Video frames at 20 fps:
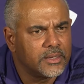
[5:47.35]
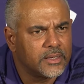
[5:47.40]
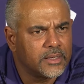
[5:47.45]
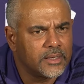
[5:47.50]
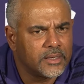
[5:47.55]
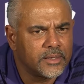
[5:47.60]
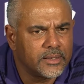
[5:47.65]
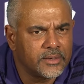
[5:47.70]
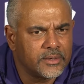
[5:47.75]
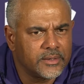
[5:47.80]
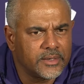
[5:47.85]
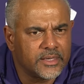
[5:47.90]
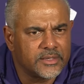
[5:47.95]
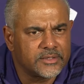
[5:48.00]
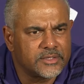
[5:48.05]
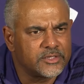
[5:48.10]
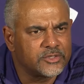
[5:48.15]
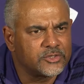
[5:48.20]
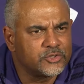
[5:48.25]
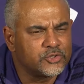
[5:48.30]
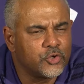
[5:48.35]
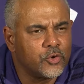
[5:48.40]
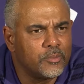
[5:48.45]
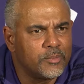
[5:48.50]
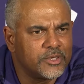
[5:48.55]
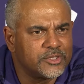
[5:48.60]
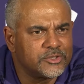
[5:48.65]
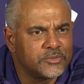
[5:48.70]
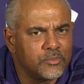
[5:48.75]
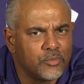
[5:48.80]
and that there's so
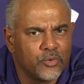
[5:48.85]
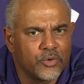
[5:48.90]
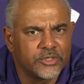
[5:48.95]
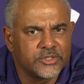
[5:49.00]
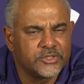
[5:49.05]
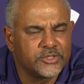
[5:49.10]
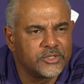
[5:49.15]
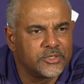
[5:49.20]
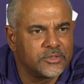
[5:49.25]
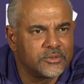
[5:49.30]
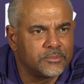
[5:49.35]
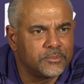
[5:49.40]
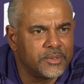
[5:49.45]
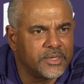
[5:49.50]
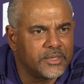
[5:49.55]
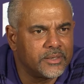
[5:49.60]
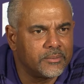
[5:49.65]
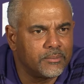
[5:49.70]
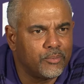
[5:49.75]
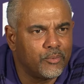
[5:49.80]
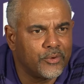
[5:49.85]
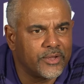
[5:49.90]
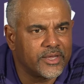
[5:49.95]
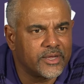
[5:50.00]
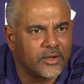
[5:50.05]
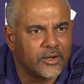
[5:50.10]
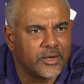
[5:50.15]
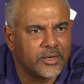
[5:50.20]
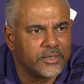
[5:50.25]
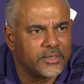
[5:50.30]
much more to being a point
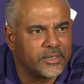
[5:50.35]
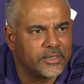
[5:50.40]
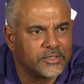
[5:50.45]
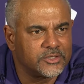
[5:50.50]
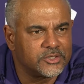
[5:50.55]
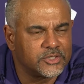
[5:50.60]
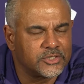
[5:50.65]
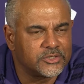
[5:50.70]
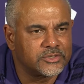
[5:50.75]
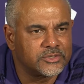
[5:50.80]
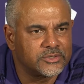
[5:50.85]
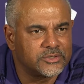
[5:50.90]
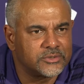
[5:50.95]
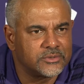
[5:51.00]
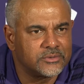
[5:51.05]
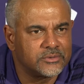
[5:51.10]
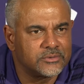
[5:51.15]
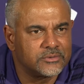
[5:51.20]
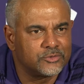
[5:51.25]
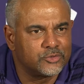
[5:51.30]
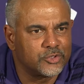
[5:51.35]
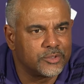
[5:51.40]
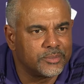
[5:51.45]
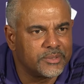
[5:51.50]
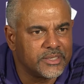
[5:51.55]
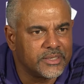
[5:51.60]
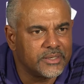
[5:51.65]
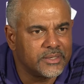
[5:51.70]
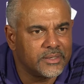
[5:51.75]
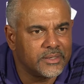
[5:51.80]
guard than just
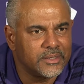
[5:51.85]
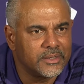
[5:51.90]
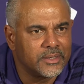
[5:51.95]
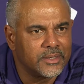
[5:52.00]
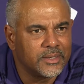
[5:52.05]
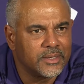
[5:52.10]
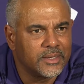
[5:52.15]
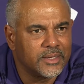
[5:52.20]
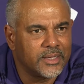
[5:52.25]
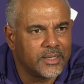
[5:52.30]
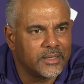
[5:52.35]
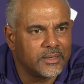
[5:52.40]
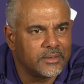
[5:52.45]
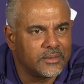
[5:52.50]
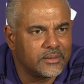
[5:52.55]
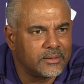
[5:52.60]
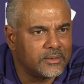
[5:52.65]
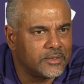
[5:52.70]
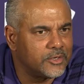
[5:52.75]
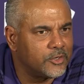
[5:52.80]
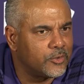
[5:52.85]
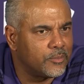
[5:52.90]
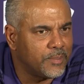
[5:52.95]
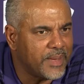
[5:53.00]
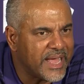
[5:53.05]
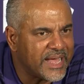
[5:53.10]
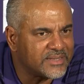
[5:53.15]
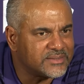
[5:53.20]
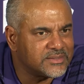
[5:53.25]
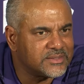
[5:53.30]
dribbling and you know
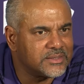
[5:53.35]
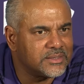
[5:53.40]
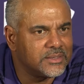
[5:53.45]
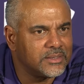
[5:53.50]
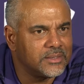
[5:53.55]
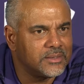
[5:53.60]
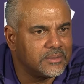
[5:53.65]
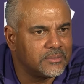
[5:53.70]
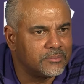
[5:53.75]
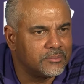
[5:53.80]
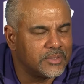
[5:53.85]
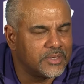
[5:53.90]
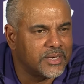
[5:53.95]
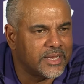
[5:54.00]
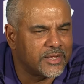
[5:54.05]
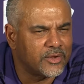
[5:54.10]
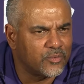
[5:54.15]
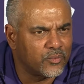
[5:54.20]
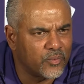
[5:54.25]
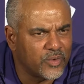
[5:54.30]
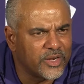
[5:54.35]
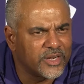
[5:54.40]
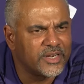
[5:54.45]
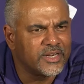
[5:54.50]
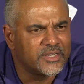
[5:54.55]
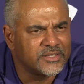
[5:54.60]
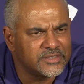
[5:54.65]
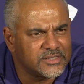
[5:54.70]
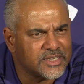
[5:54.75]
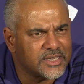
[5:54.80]
passing, but like
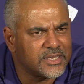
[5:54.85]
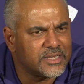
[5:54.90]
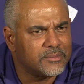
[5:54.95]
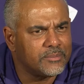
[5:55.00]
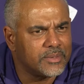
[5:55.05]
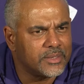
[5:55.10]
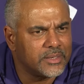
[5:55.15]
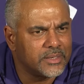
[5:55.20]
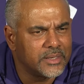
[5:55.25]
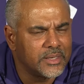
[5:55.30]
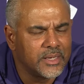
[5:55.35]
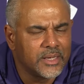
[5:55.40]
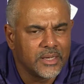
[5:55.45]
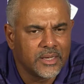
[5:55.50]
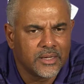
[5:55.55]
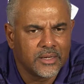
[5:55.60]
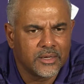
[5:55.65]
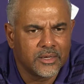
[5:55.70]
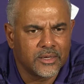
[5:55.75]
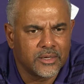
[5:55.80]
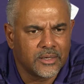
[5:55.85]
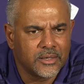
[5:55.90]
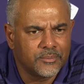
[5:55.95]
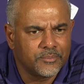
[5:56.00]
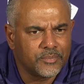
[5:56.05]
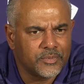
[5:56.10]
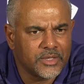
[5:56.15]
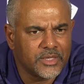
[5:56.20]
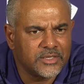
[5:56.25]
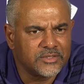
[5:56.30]
running a team, and
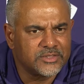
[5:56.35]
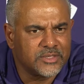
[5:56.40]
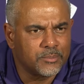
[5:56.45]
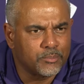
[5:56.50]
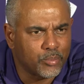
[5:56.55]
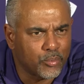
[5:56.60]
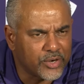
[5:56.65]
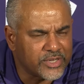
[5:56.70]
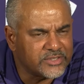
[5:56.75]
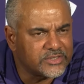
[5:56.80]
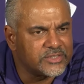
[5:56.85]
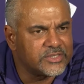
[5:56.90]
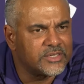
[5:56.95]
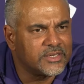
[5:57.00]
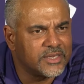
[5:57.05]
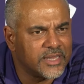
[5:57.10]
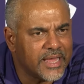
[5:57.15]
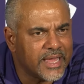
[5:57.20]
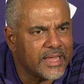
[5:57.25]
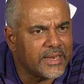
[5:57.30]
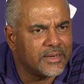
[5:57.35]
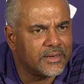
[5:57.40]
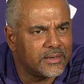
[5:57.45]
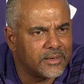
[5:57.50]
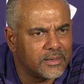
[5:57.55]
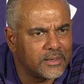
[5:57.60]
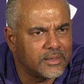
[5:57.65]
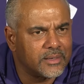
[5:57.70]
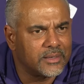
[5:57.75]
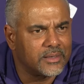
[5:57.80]
um, he's embracing that,
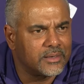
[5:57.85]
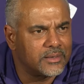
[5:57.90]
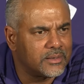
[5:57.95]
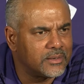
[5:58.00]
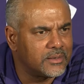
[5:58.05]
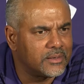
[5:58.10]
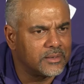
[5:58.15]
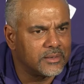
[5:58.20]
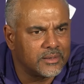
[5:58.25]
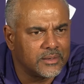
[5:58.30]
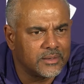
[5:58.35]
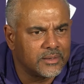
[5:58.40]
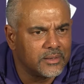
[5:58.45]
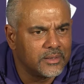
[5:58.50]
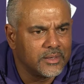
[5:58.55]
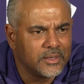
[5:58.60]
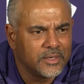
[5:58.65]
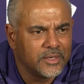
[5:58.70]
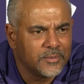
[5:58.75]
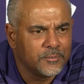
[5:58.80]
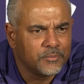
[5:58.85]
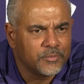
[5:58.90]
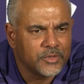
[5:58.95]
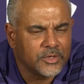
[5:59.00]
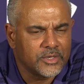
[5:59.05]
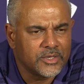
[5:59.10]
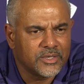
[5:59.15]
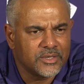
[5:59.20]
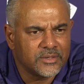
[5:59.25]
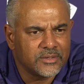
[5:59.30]
and uh,
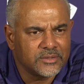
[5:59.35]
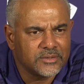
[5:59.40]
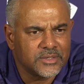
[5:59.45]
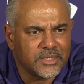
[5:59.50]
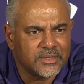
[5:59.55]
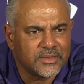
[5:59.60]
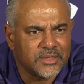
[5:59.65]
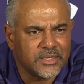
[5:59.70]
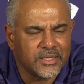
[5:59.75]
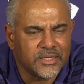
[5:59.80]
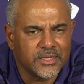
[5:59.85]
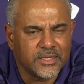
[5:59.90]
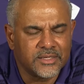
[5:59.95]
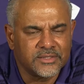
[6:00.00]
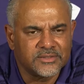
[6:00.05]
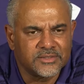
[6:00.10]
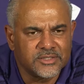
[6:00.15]
uh, I think he's